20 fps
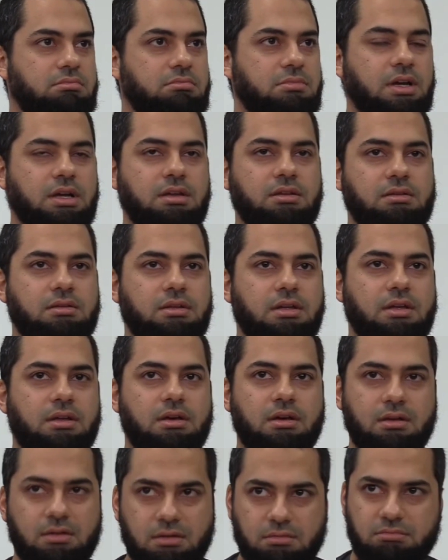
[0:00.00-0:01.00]
right?
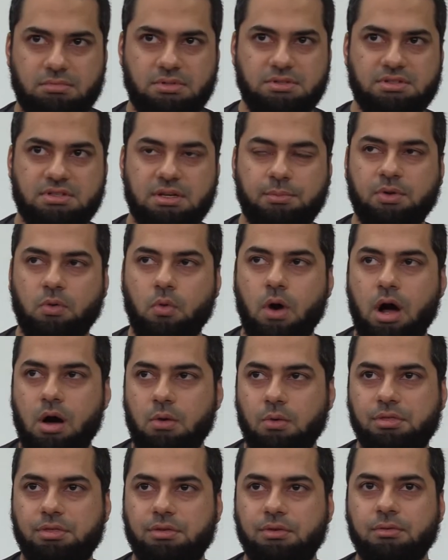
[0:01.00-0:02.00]
Is there something
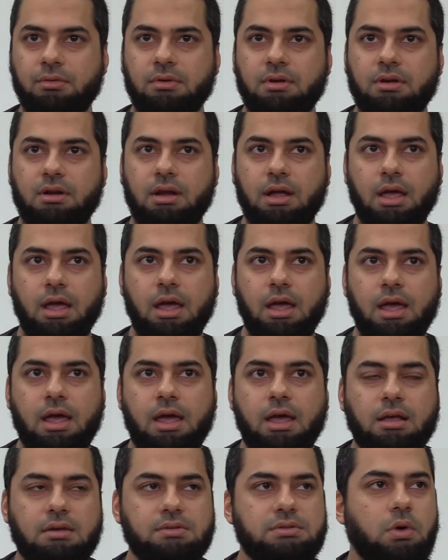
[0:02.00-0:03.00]
wrong with you? Right?
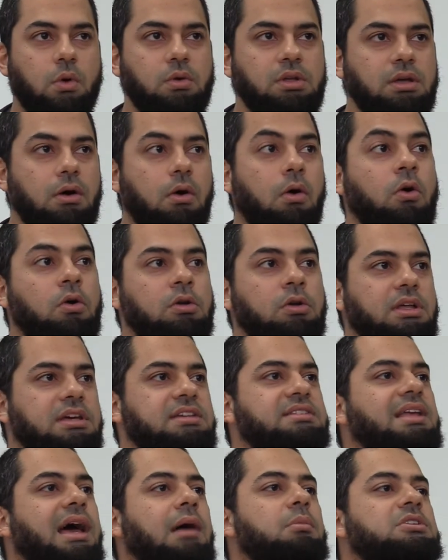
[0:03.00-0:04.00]
Because
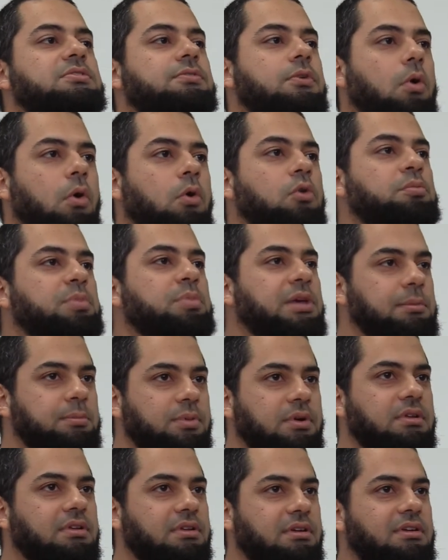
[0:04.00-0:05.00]
Islam was for old
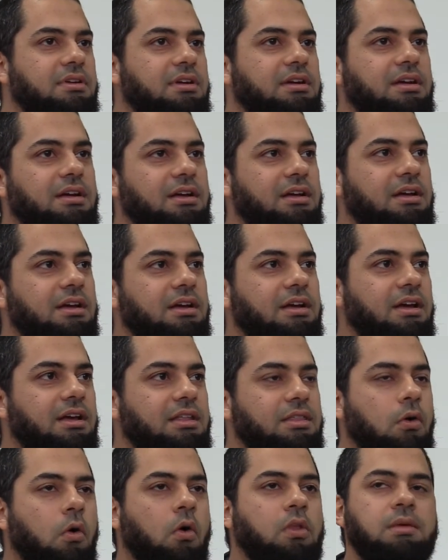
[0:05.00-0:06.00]
people.
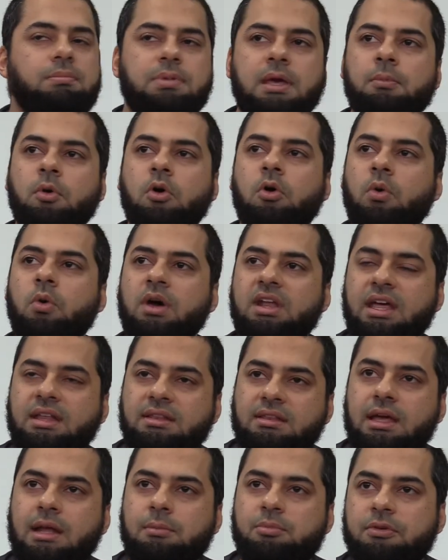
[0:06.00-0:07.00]
The only people who went
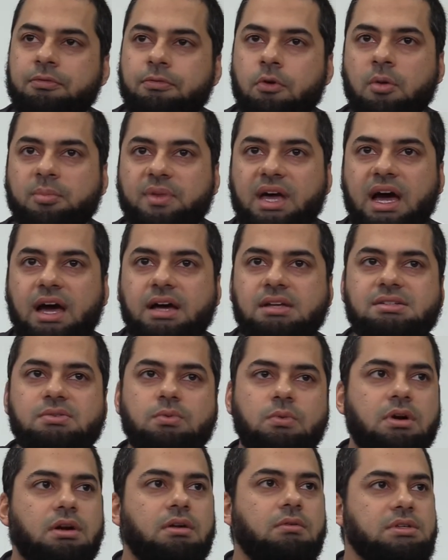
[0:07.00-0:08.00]
and performed Hajj
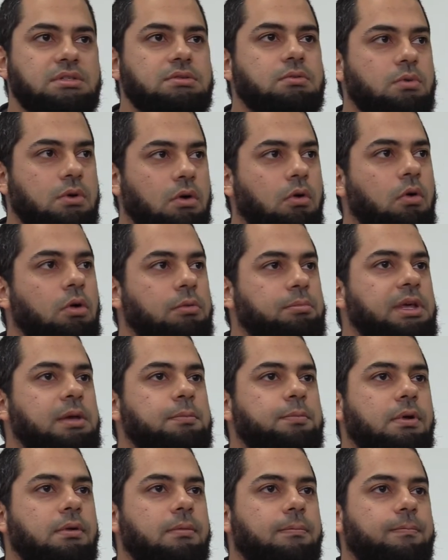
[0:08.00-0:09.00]
were old
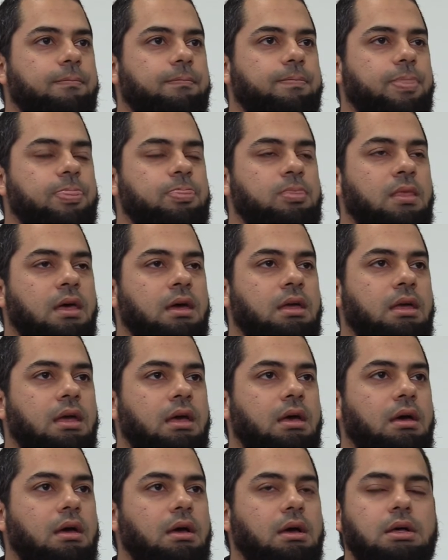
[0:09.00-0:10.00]
people, right?
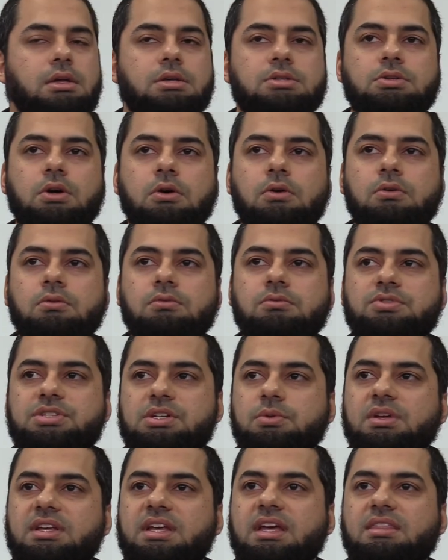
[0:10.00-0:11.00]
So
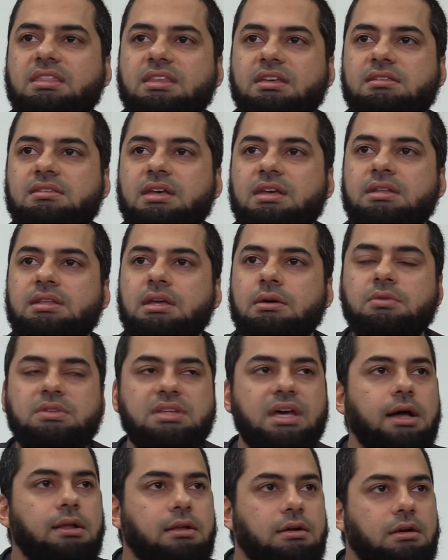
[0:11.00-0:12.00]
she would get this, and they
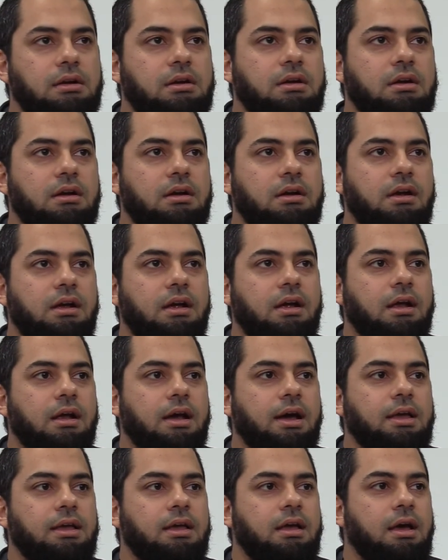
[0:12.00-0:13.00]
would tell her,
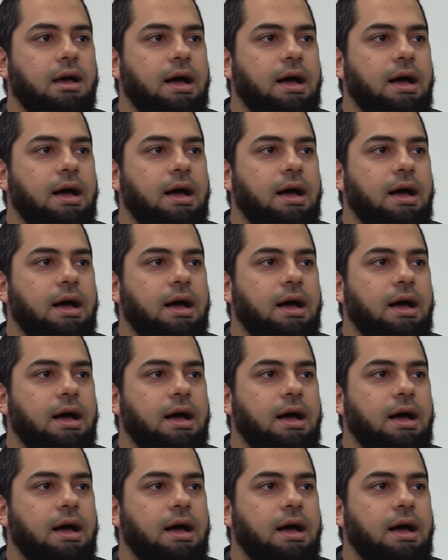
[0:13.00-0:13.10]
right?